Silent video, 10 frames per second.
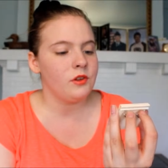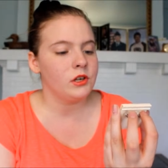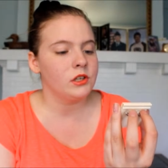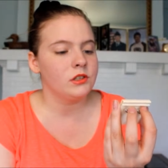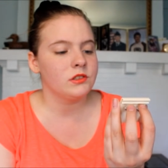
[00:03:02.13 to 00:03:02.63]

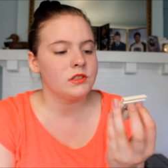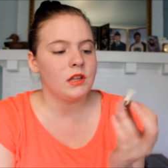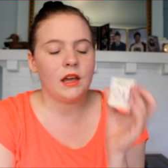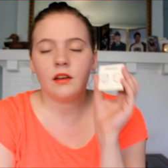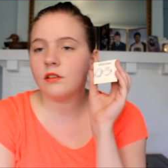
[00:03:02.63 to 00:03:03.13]
They're
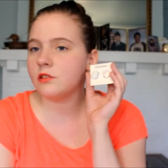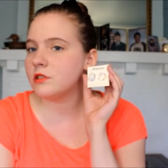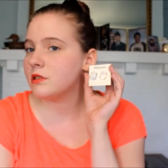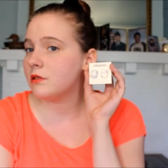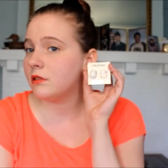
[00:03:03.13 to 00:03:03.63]
like
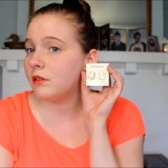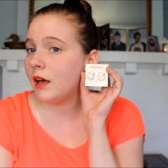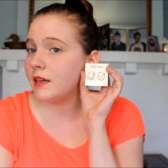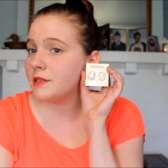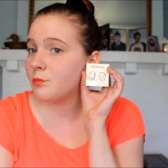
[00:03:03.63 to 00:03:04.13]
just
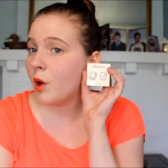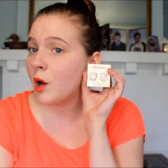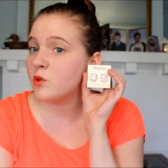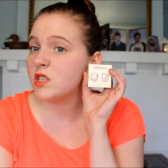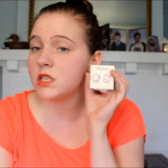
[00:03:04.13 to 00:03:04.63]
nice
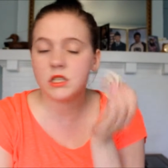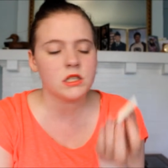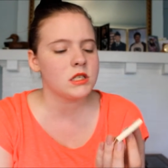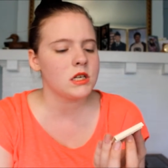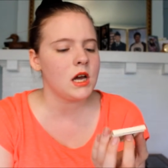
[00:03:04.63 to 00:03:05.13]
post
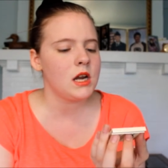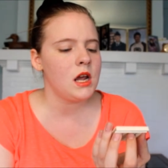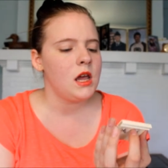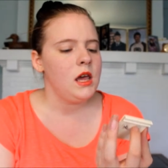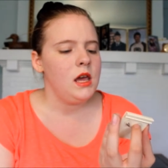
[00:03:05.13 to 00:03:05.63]
stud
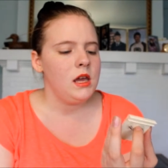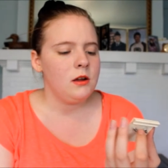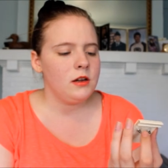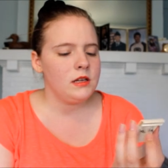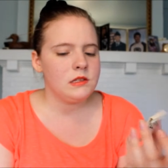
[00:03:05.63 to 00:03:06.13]

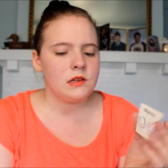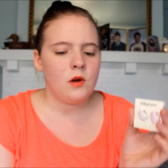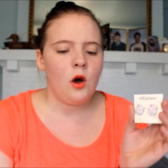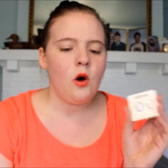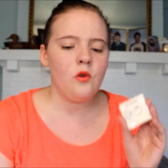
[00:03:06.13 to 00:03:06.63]
earrings,
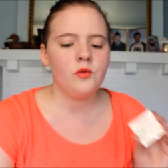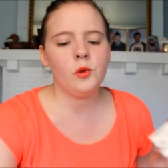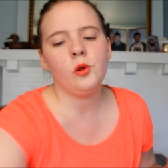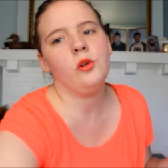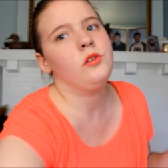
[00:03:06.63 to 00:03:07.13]

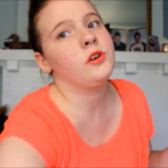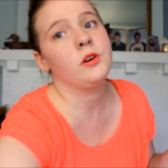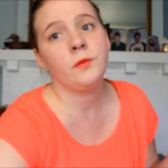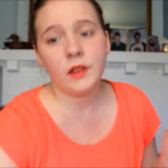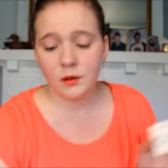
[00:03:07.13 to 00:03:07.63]
oval,
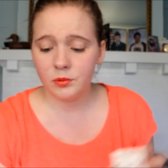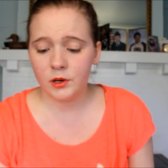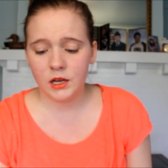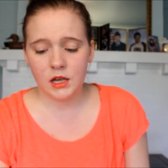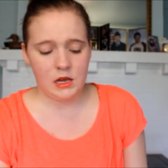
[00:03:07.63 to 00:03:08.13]
they're really
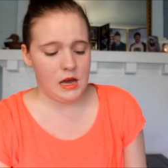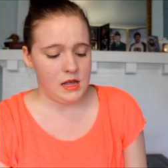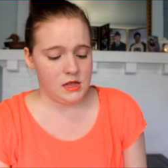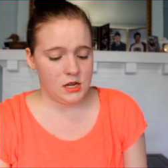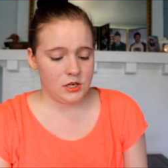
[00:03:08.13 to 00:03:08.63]
pretty
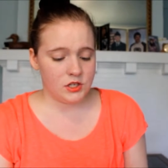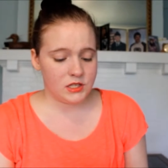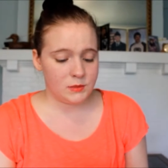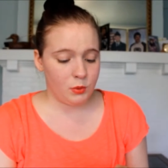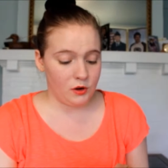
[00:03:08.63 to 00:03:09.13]
and they're
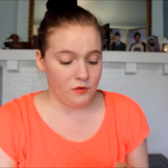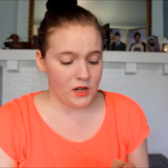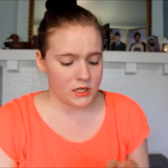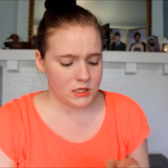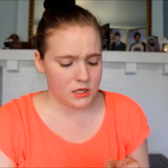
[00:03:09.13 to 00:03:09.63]
just
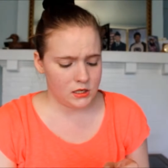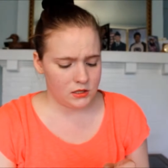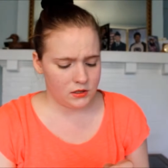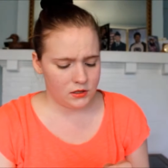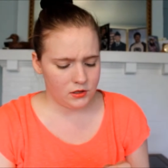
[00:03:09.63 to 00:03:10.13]
perfect.
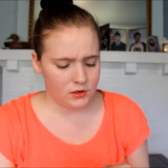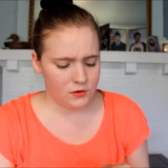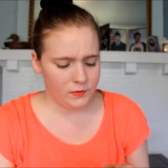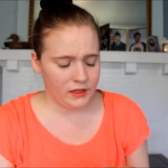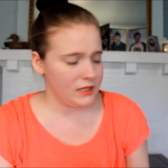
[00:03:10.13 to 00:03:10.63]

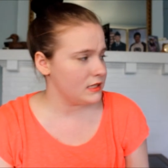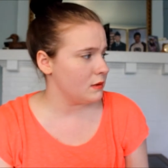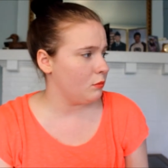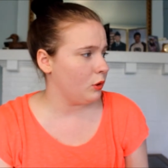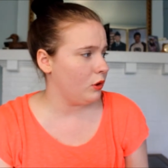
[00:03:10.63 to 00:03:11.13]
They're really
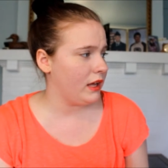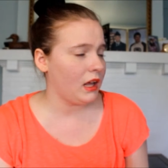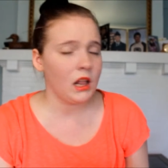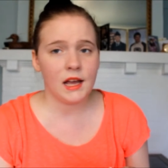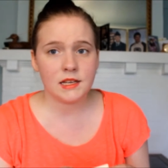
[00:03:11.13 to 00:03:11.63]
simple and
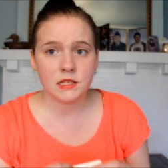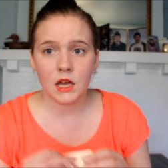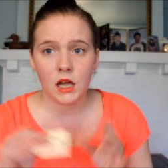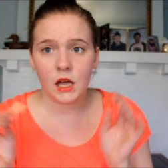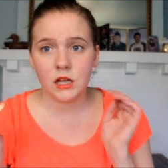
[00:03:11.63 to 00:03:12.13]

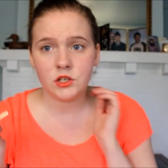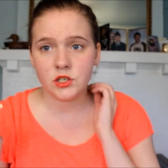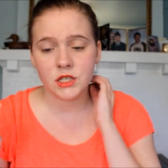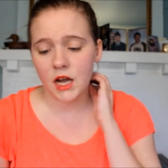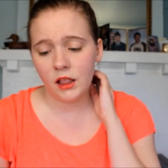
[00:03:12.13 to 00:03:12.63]
classic and
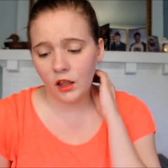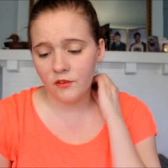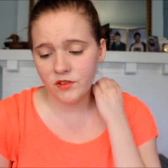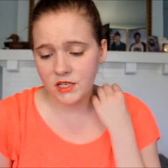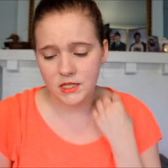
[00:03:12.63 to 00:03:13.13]
just I
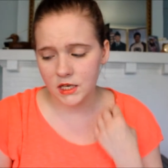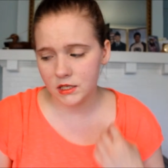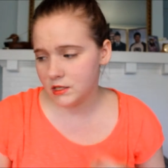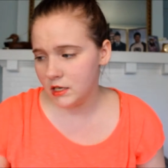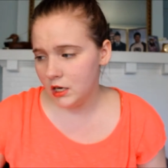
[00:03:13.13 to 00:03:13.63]
love these
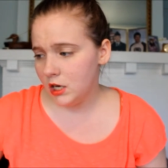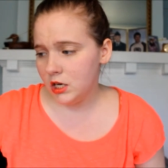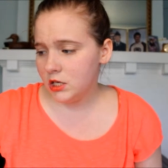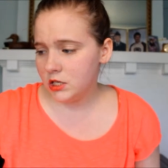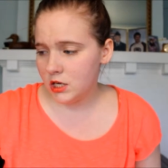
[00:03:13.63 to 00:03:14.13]

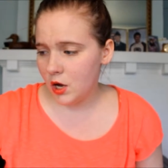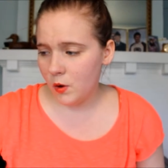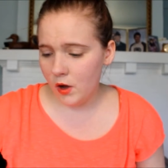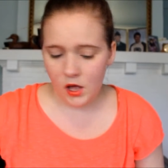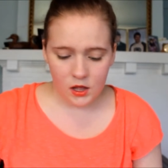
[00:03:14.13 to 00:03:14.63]
things. So
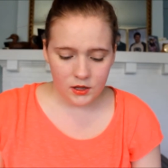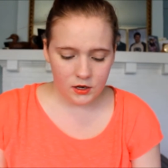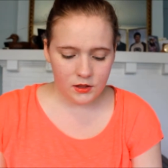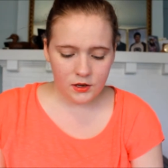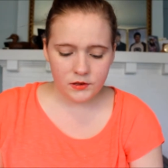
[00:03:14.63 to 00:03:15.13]
there
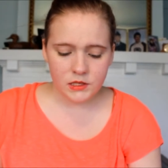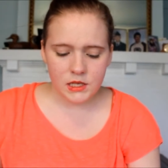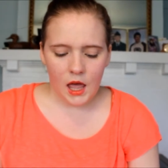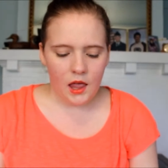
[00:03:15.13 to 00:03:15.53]
are those.